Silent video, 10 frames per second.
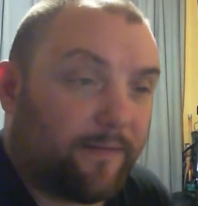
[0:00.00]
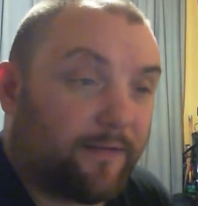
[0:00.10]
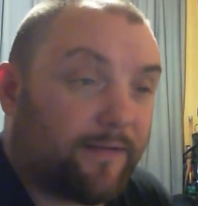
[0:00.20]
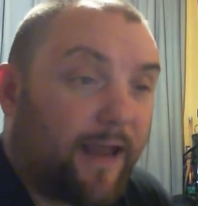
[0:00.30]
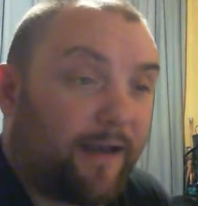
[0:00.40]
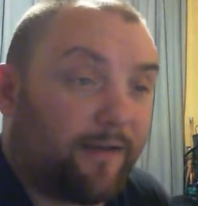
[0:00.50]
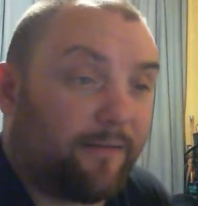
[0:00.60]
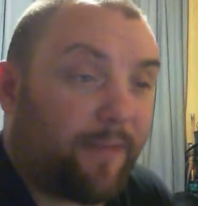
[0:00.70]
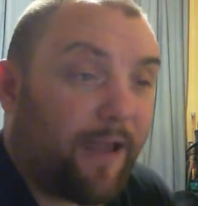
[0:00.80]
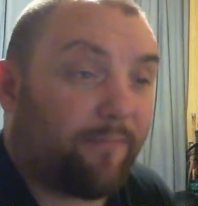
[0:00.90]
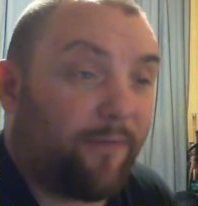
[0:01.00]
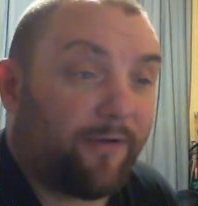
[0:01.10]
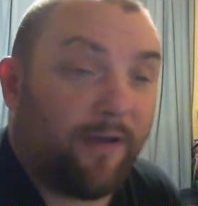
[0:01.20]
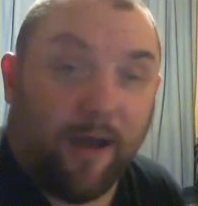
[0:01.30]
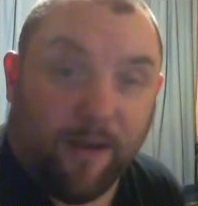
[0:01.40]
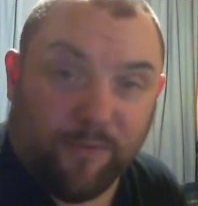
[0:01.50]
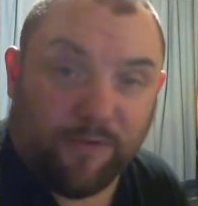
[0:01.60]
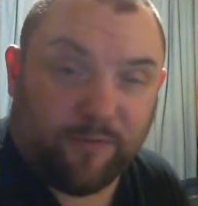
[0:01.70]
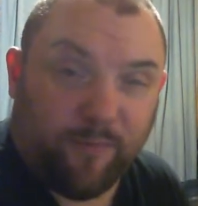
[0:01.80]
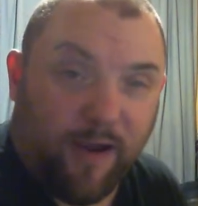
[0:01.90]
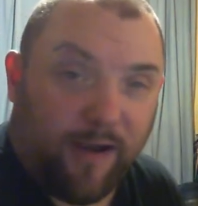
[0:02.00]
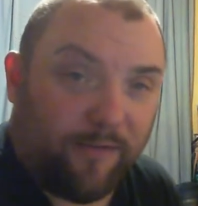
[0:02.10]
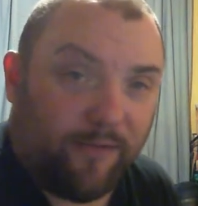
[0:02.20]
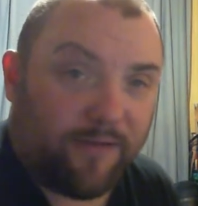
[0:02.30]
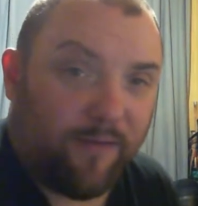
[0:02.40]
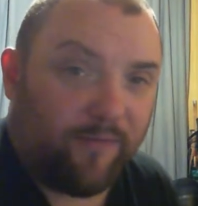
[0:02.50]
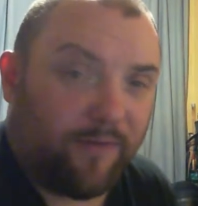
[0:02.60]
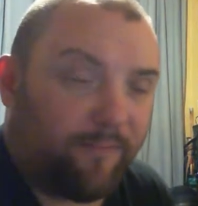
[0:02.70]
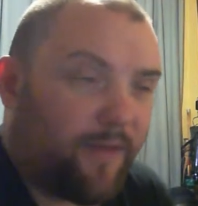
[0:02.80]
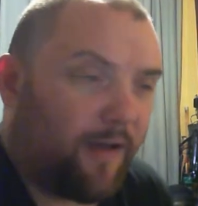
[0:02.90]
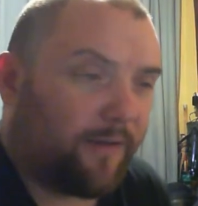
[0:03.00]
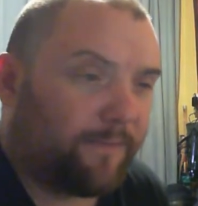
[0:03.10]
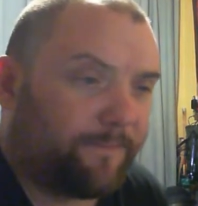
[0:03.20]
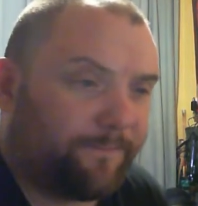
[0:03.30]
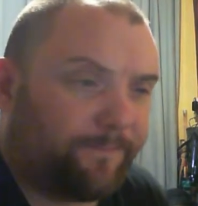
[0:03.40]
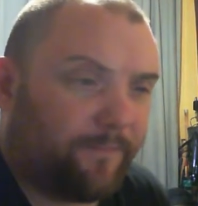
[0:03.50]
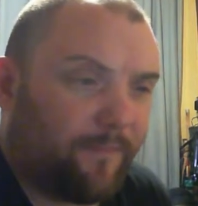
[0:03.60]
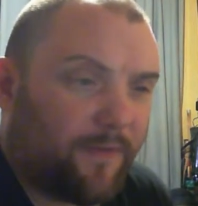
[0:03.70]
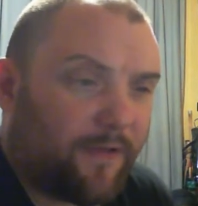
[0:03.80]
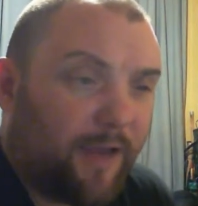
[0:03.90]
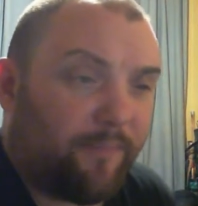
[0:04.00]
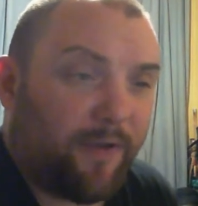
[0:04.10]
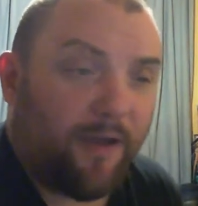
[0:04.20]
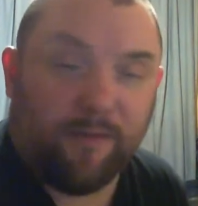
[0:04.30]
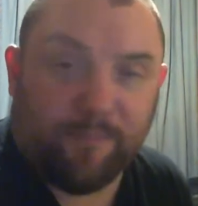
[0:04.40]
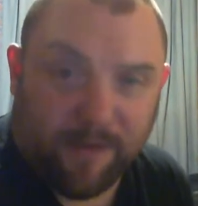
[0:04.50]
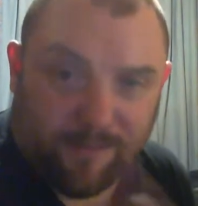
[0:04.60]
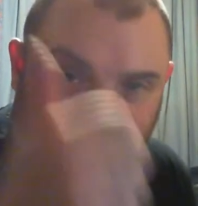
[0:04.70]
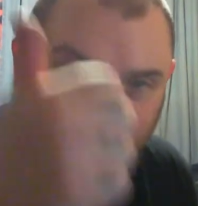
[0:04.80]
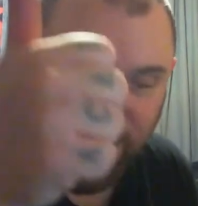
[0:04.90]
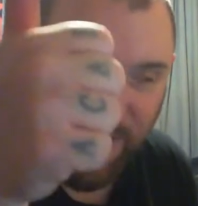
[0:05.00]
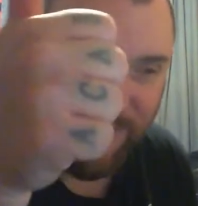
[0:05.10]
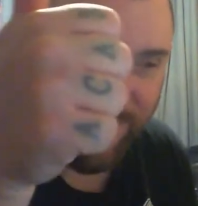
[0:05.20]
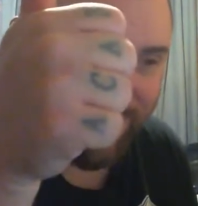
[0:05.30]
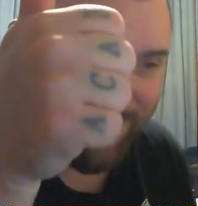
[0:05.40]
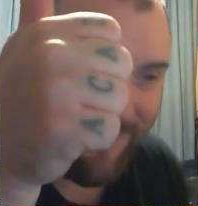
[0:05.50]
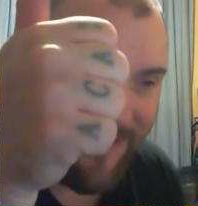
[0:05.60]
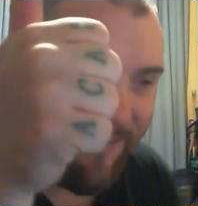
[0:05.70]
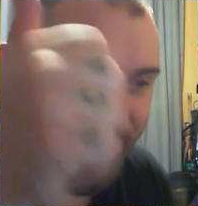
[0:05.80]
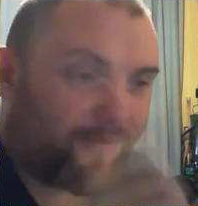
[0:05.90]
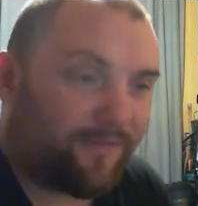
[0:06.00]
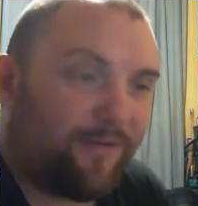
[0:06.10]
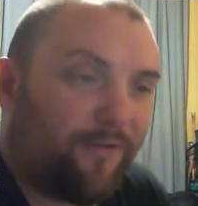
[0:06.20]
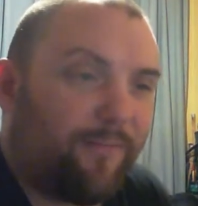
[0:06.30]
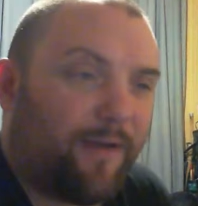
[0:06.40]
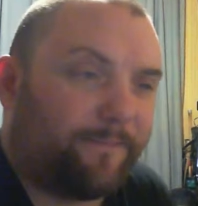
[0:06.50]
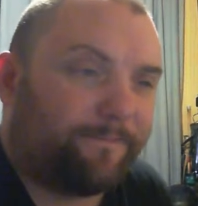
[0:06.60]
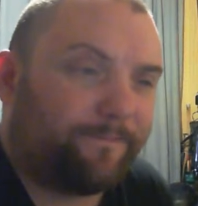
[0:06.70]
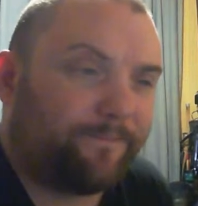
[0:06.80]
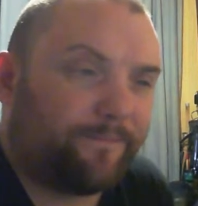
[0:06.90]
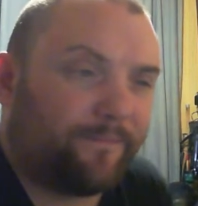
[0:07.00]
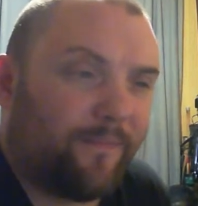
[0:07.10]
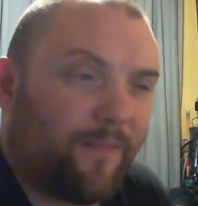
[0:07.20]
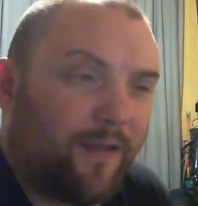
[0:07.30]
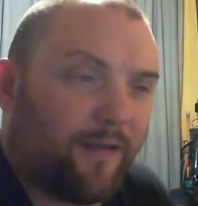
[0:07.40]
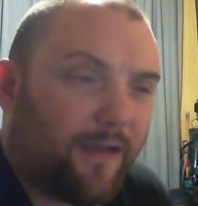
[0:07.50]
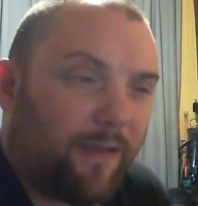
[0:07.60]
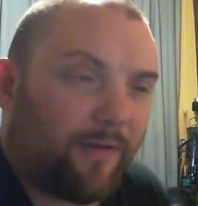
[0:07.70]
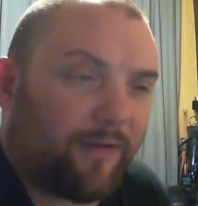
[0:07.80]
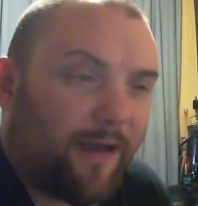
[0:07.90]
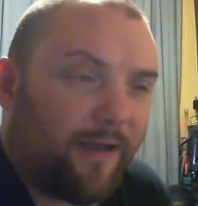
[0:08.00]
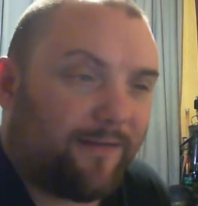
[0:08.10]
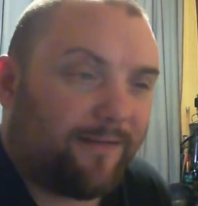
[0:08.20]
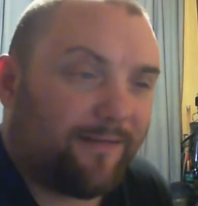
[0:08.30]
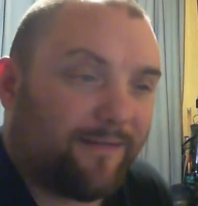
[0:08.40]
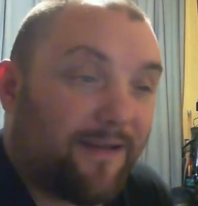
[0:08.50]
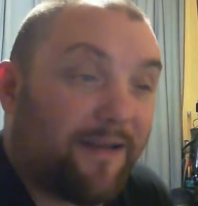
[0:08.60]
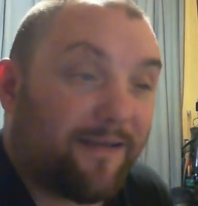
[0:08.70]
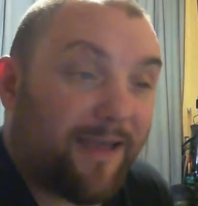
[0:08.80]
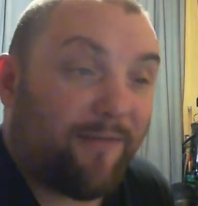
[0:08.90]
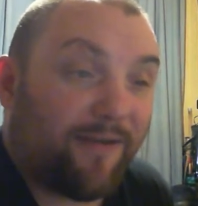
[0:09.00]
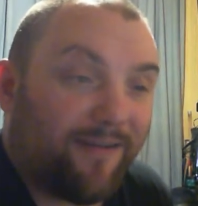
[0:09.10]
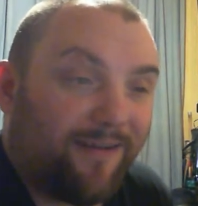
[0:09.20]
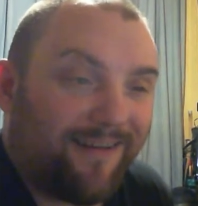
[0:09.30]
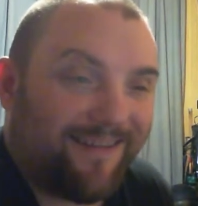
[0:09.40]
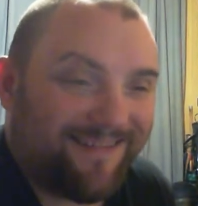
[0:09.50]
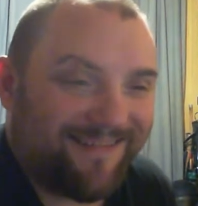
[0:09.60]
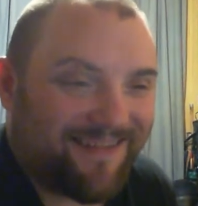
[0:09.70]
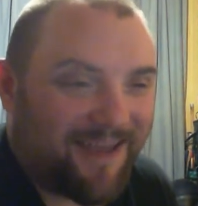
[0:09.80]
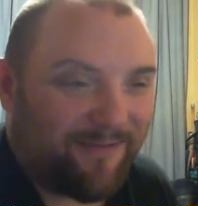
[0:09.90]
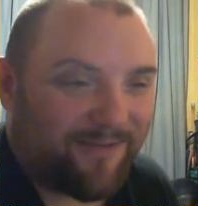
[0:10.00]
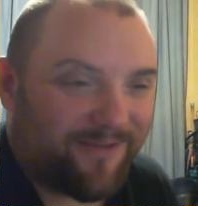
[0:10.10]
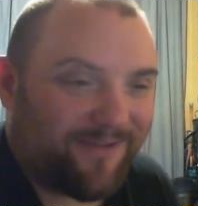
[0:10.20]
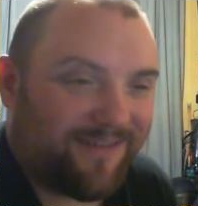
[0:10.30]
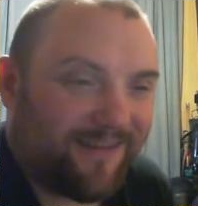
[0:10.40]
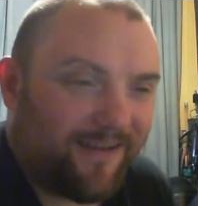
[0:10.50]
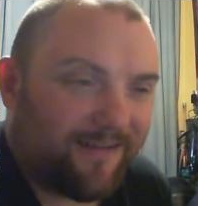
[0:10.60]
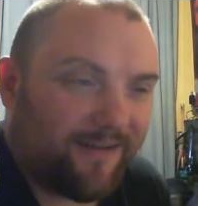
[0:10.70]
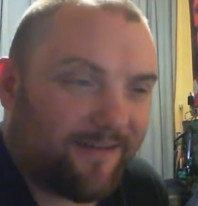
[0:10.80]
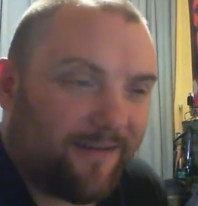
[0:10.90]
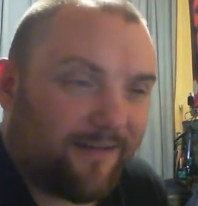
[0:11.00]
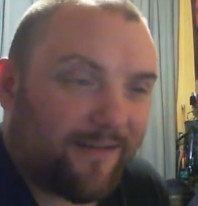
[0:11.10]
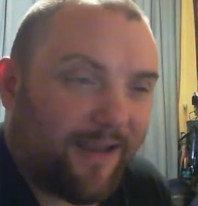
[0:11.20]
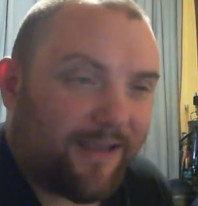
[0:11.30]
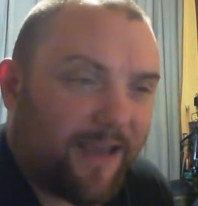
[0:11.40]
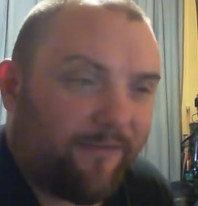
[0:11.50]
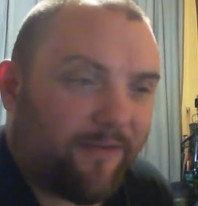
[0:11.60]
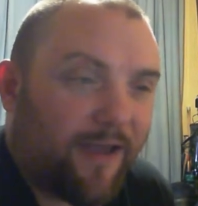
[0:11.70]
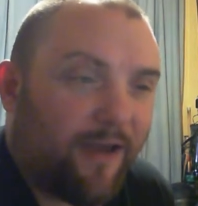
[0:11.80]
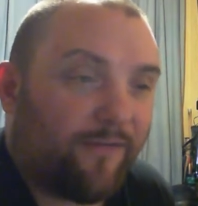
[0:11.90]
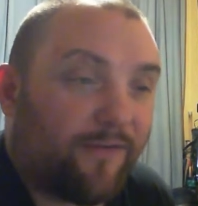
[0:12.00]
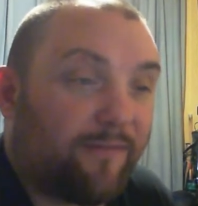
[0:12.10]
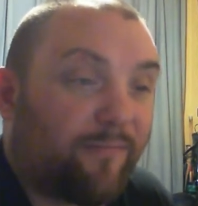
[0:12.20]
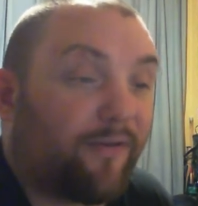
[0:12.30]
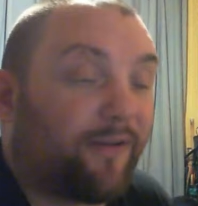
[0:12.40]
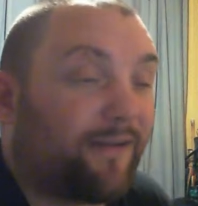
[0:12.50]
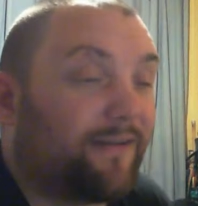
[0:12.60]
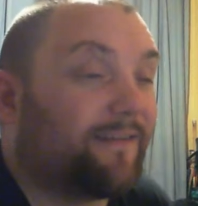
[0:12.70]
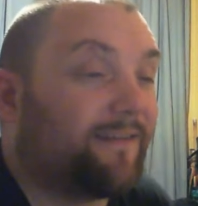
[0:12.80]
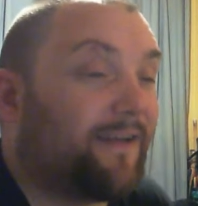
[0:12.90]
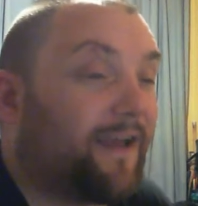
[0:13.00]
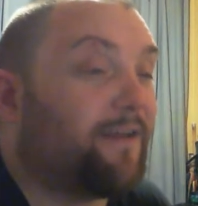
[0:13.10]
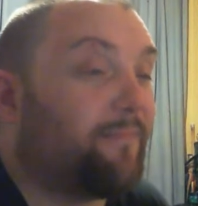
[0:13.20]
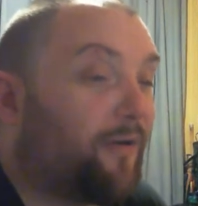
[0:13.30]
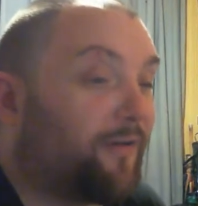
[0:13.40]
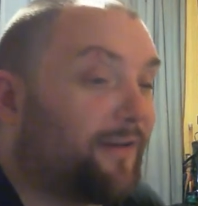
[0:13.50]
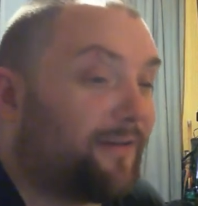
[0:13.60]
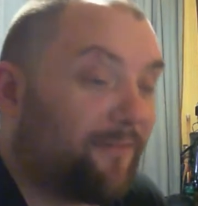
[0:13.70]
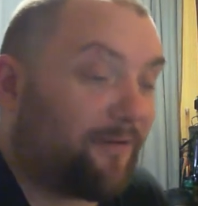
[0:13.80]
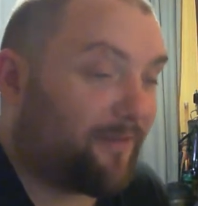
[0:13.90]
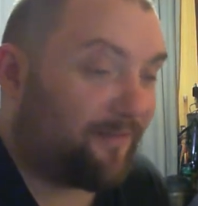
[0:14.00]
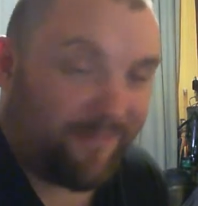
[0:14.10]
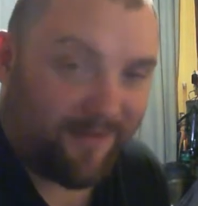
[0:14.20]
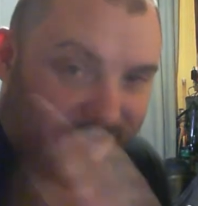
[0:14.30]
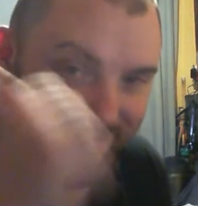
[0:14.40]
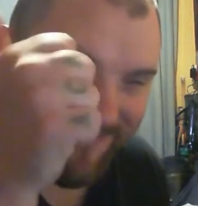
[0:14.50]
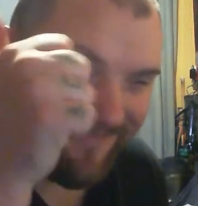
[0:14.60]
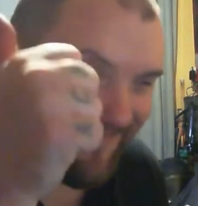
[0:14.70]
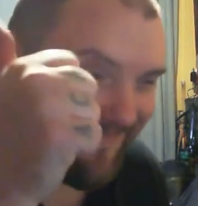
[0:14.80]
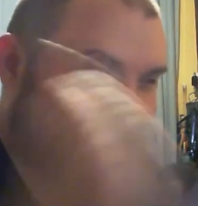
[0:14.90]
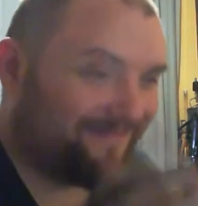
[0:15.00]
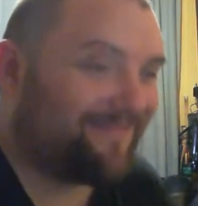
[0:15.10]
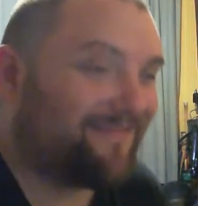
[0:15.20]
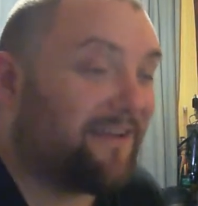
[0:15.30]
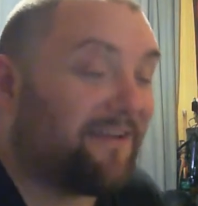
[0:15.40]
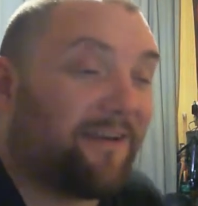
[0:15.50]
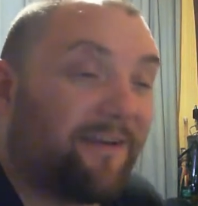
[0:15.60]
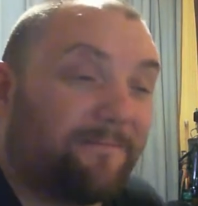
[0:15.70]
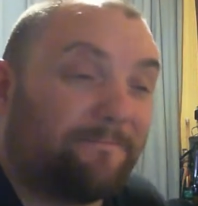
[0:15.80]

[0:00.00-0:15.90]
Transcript: sand back my car. Oh, what, you spraying it or something, Mark? JBO, bits and bobs, right? Jim, good to see you all, mate. Chemical. Said, take care of your health and your body, my big bro. There you go.